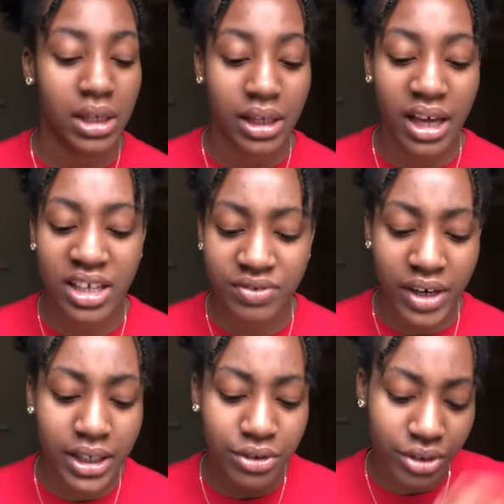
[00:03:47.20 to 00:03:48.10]
it's
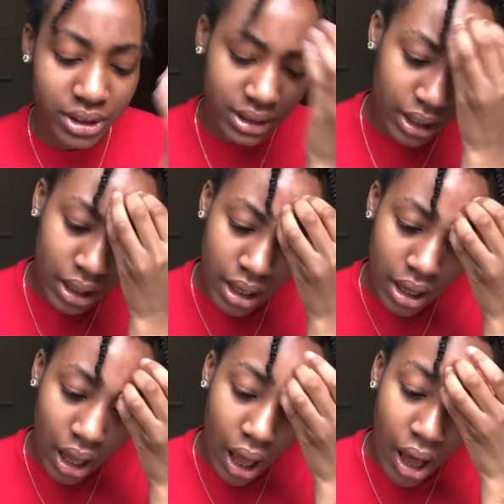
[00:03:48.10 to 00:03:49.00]
very interesting.
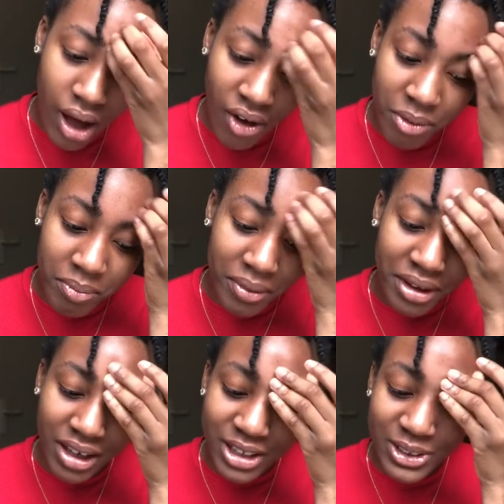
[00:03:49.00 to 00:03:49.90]

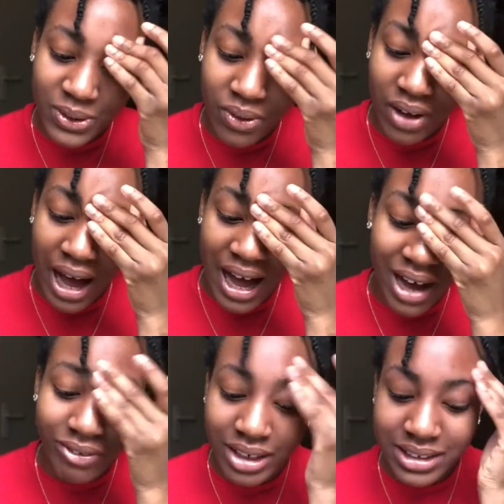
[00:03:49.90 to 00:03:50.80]
So I
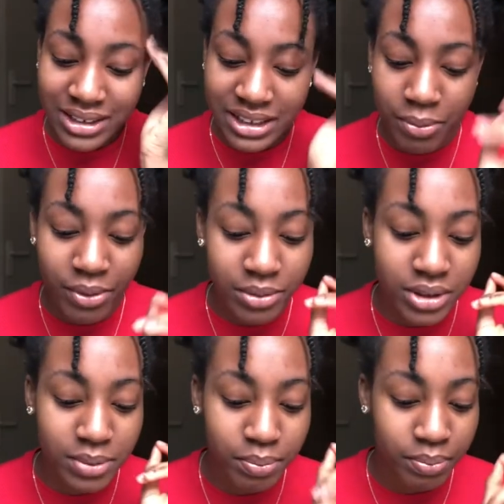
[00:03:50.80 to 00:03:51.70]
have as a separate